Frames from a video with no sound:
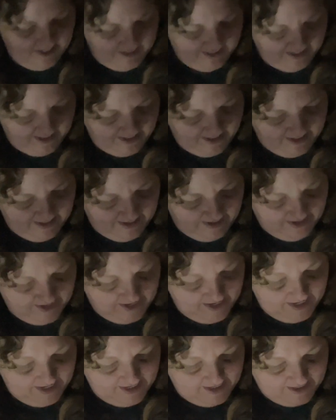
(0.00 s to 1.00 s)

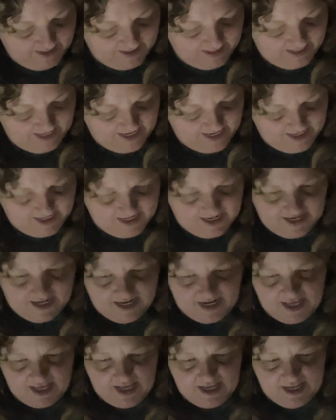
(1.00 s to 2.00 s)
Alright, Kenda
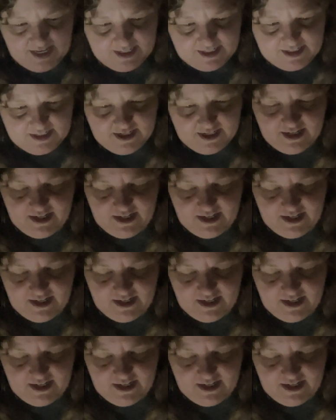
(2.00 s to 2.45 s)
it is.